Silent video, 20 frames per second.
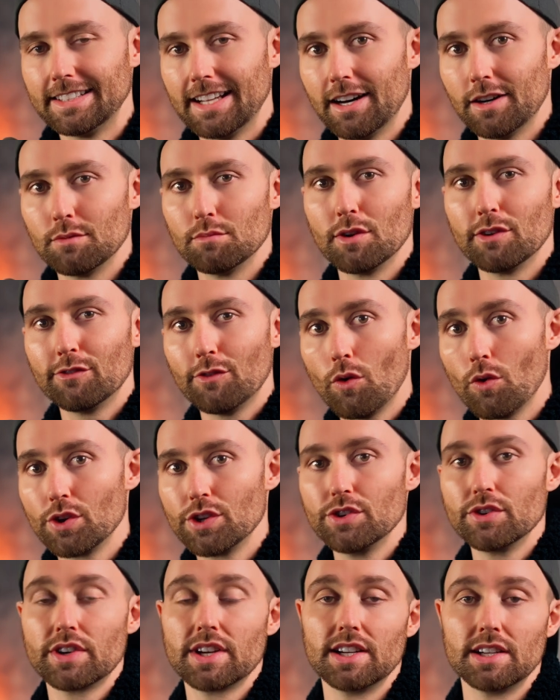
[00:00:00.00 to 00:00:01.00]
Now, before
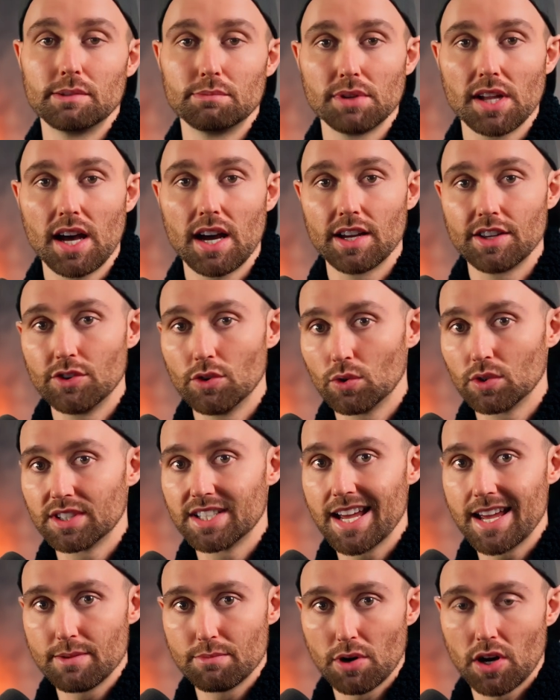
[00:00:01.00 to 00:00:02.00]
you can apply your
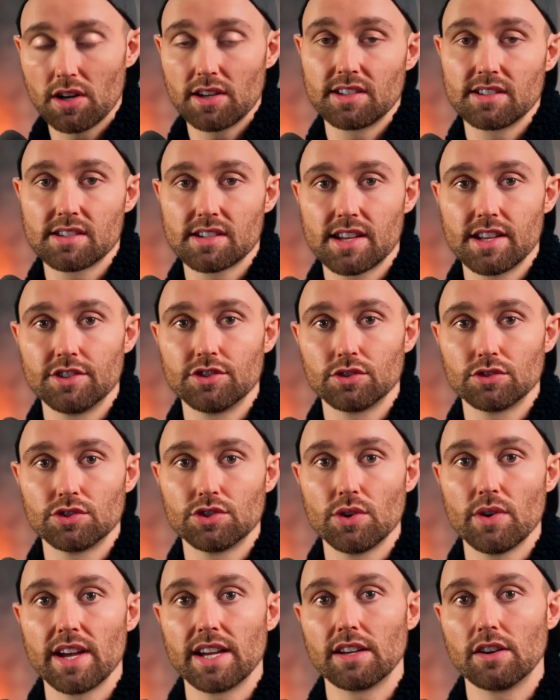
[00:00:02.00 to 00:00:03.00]
day parting schedule
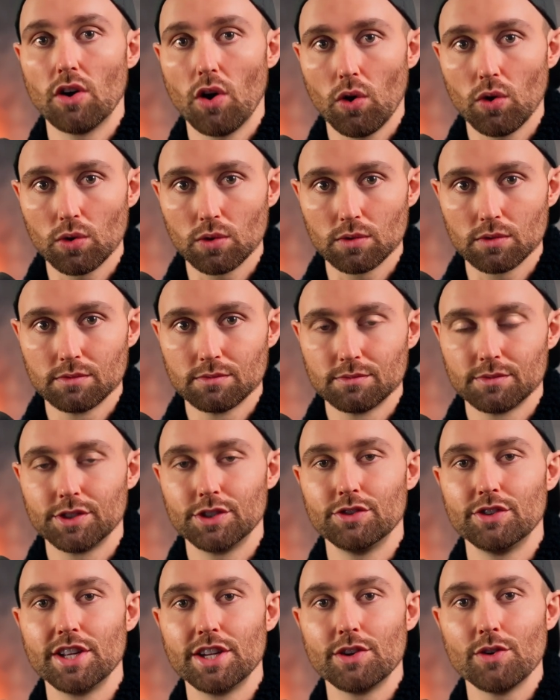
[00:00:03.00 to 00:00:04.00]
to a goal,
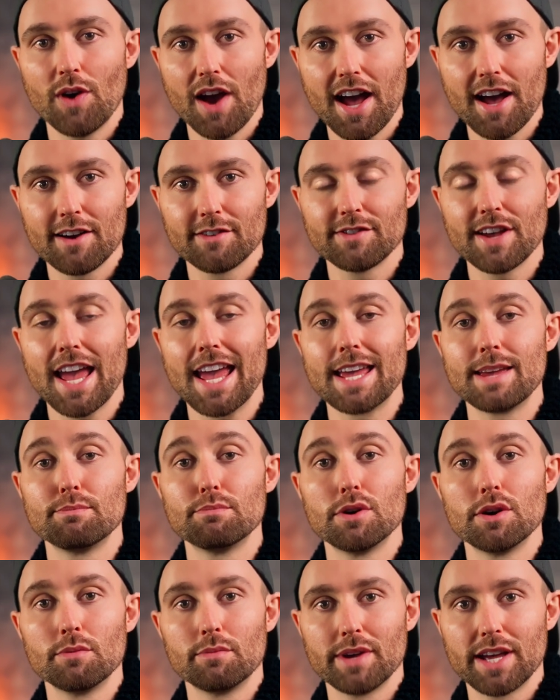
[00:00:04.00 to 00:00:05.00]
you need to have a
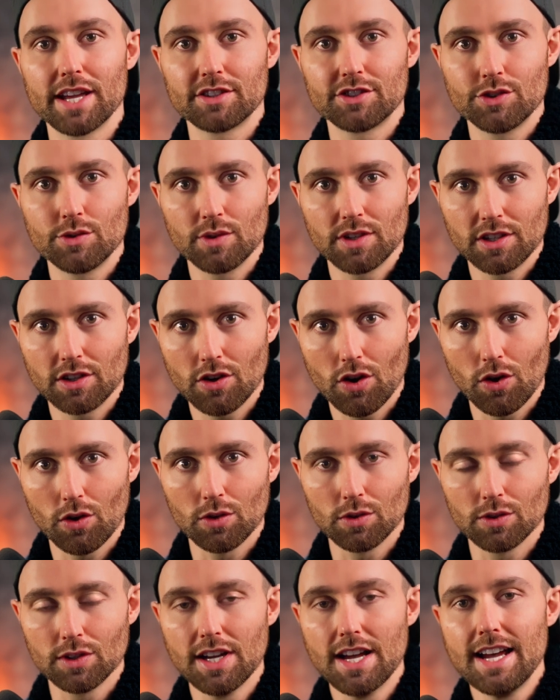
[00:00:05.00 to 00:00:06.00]
perpetua
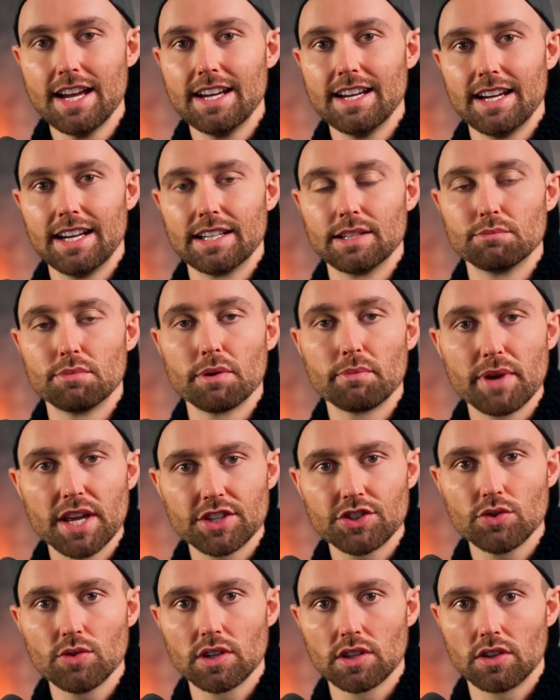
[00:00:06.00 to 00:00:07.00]
goal. And a
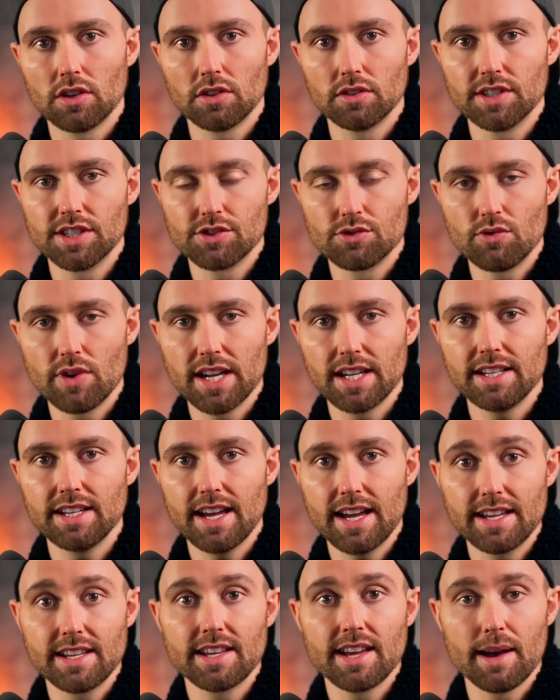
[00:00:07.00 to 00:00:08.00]
perpetua goal is really
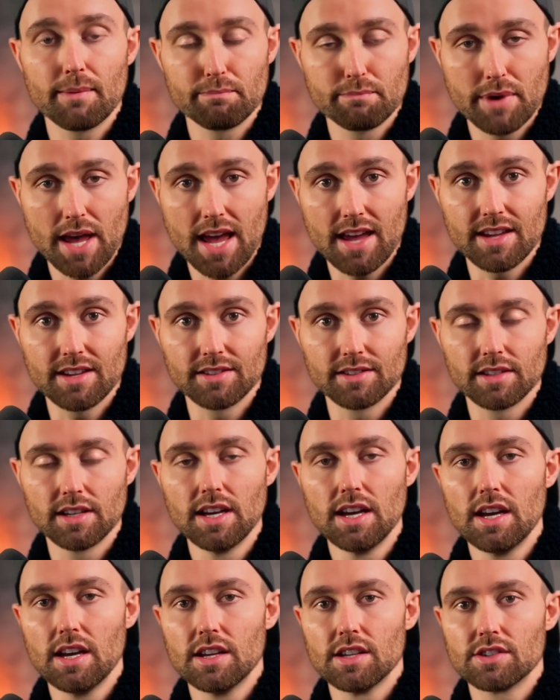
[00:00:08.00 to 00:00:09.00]
a campaign.
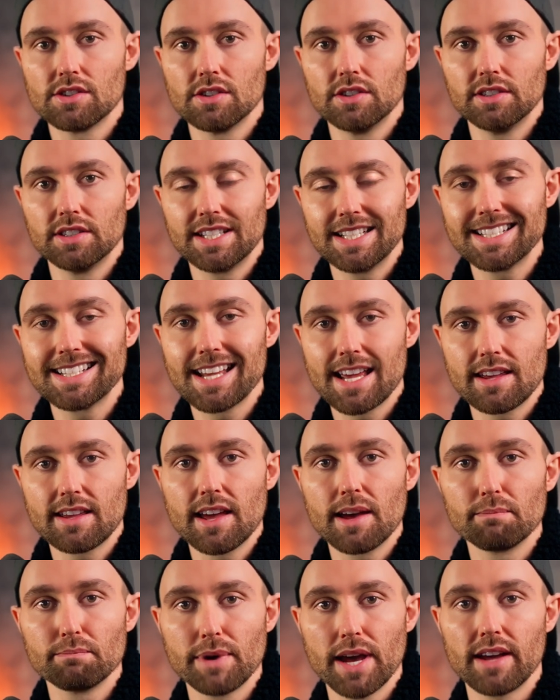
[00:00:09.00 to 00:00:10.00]
So it is a
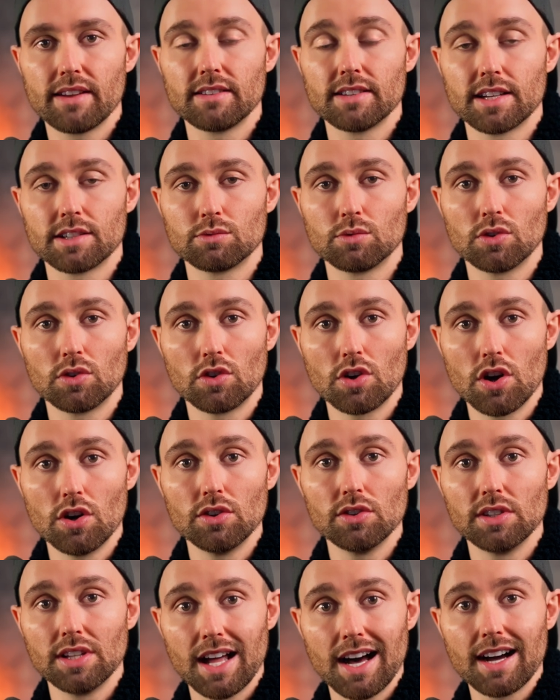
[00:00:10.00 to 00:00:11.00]
campaign that will go
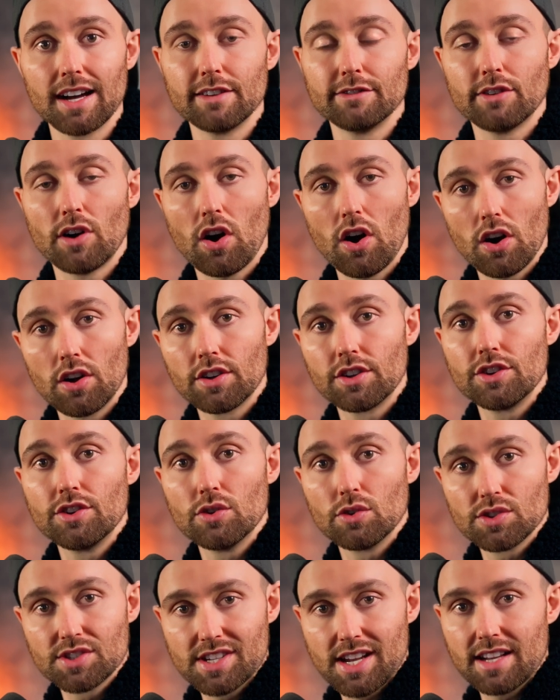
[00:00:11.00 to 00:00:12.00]
live on
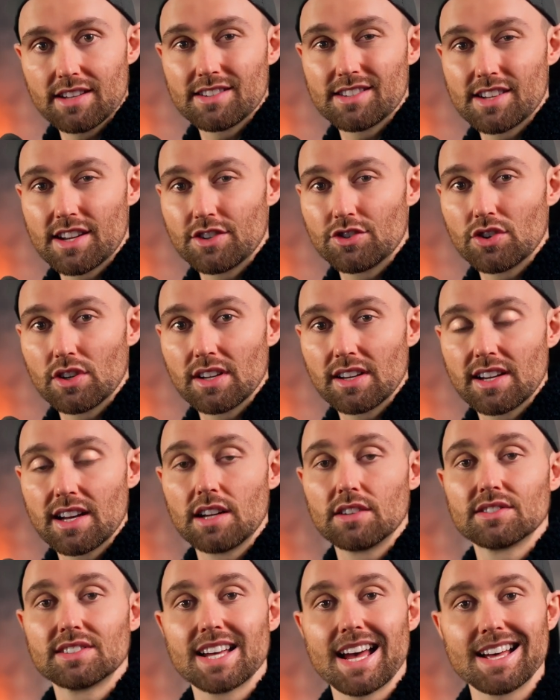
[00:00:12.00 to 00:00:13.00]
your Seller Central
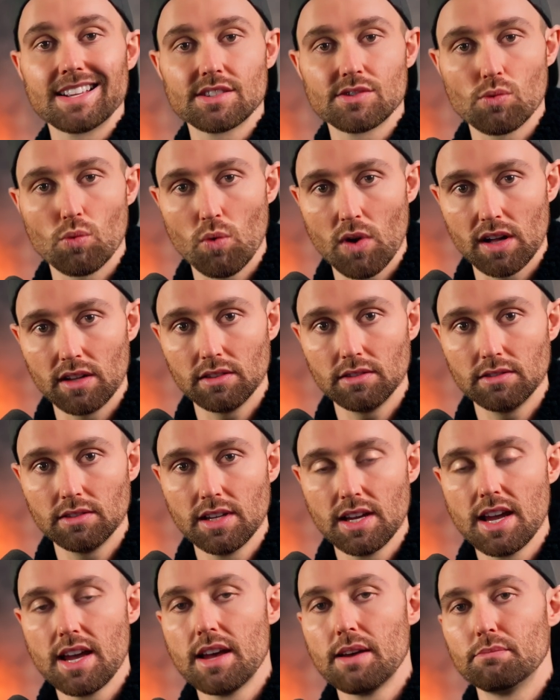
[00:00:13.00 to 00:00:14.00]
account as well,
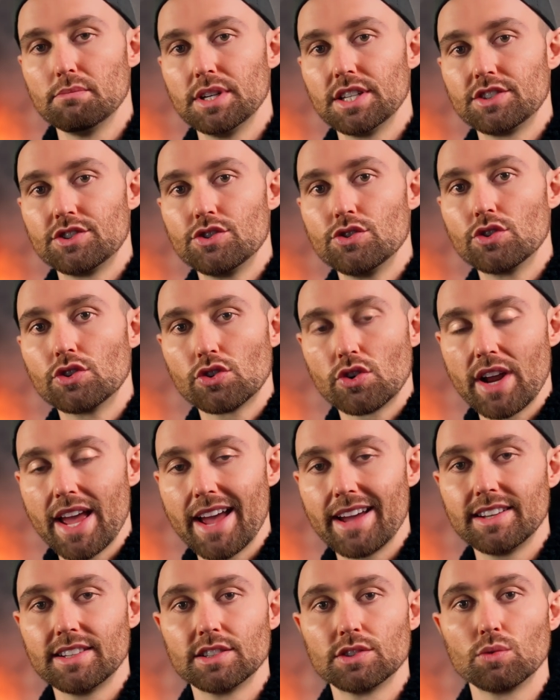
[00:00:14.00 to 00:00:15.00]
but you
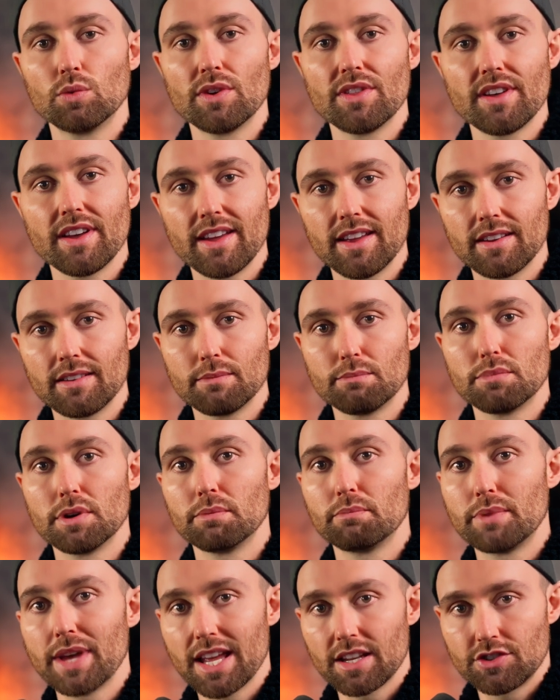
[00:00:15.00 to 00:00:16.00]
create it within
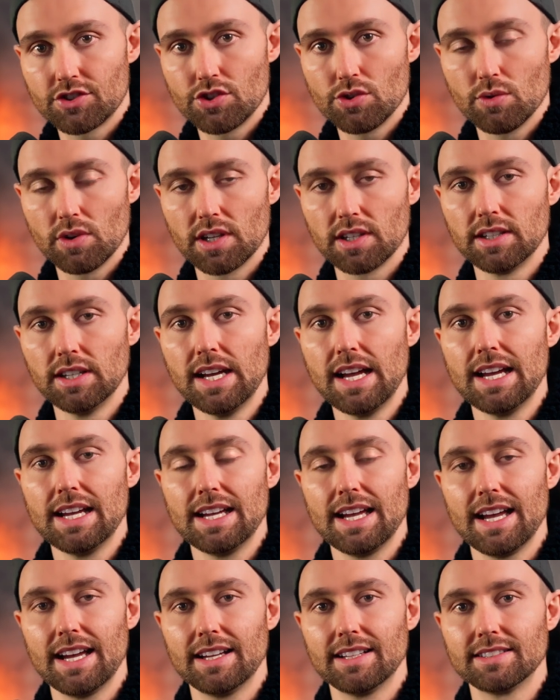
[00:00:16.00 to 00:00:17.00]
perpetua.
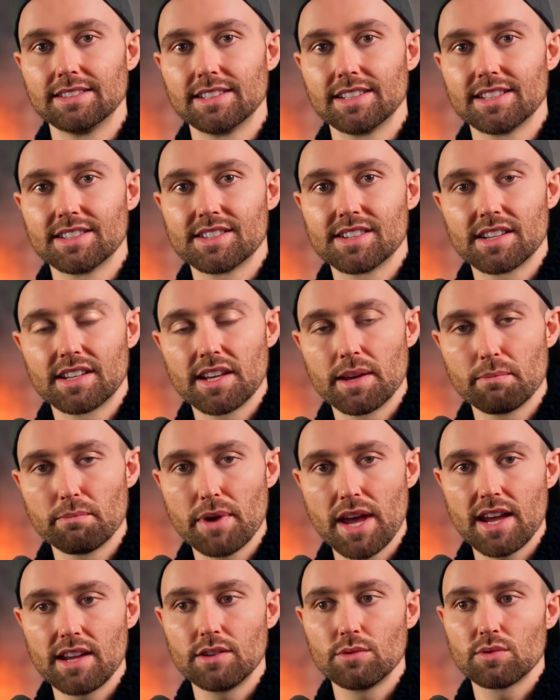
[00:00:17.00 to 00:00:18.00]
And it's a
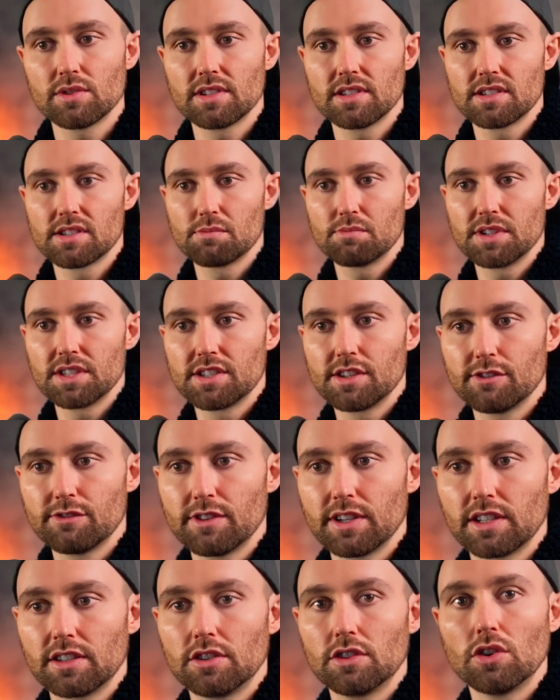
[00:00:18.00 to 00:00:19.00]
campaign with a
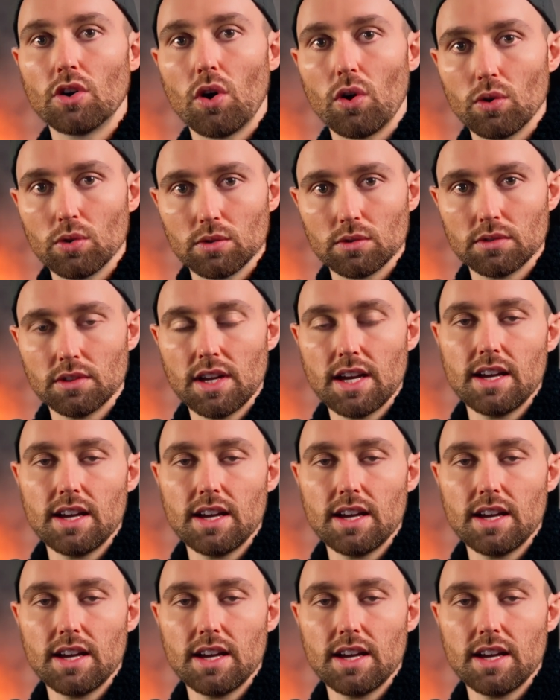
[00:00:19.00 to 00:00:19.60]
specific goal.